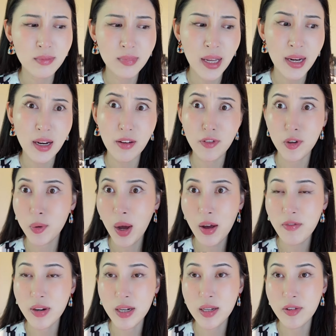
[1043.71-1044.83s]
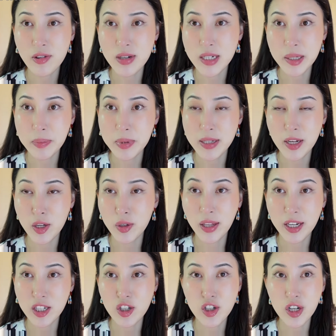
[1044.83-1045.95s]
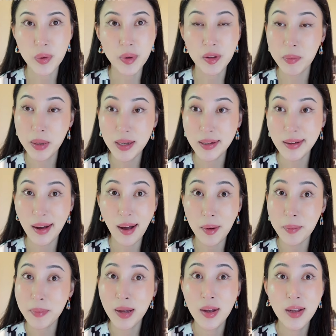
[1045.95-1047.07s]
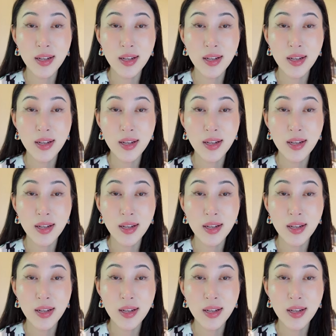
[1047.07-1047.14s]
And if you have any other tips that you'd like to share with me, I'm